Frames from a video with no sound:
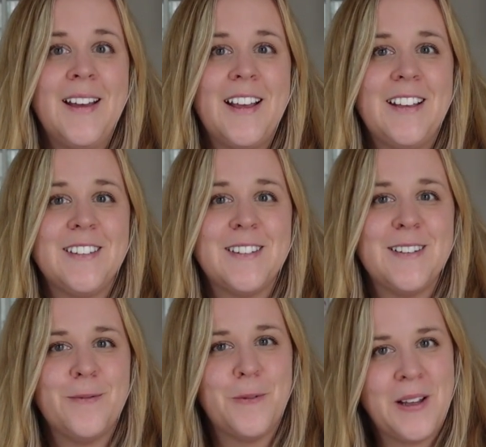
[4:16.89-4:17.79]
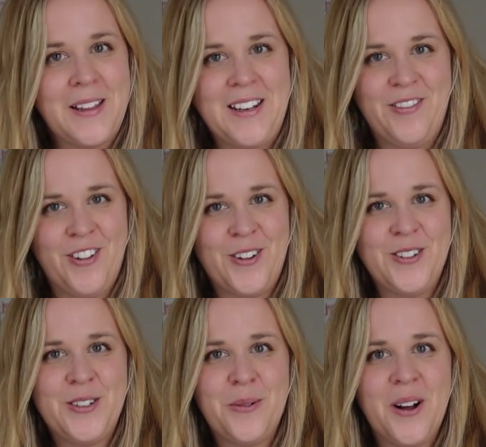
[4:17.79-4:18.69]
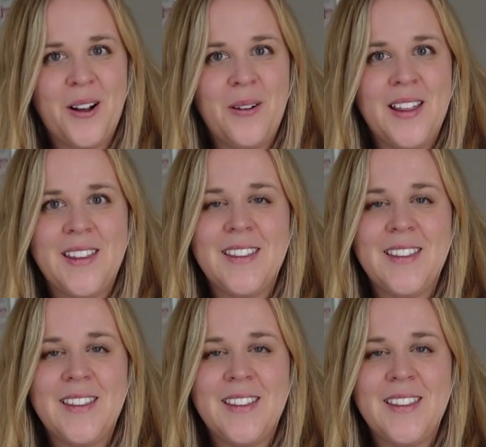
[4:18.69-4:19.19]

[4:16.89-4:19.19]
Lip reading: is really difficult to work with.